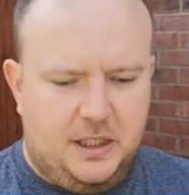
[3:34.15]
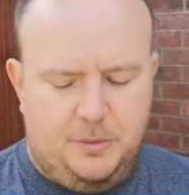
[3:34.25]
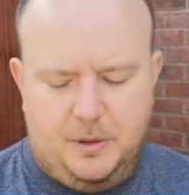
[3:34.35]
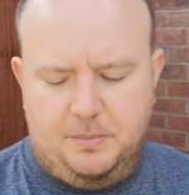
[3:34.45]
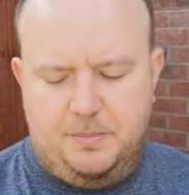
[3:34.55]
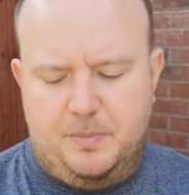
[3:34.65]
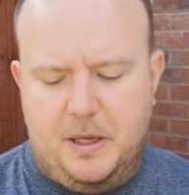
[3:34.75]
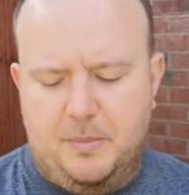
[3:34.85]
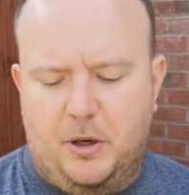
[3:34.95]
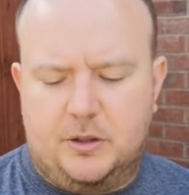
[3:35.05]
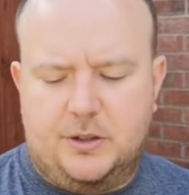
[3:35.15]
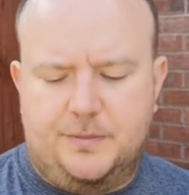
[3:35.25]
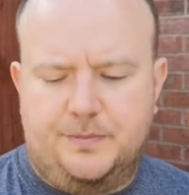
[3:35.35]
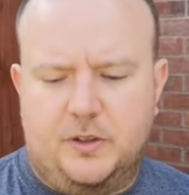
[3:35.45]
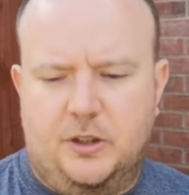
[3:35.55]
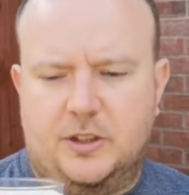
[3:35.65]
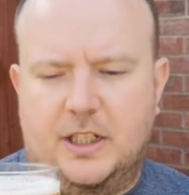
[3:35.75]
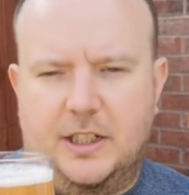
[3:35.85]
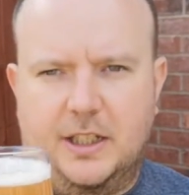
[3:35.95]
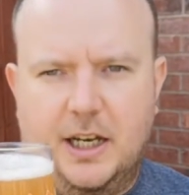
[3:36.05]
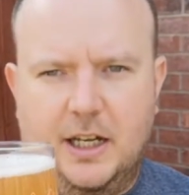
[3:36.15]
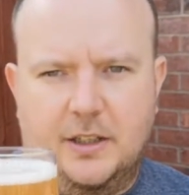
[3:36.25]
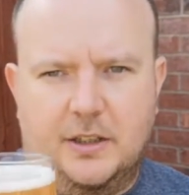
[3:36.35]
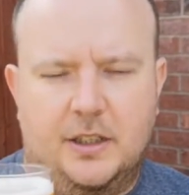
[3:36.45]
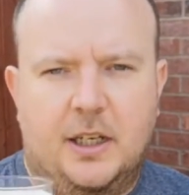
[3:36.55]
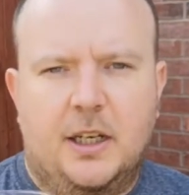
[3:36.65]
in my beer box, the other side of the garden,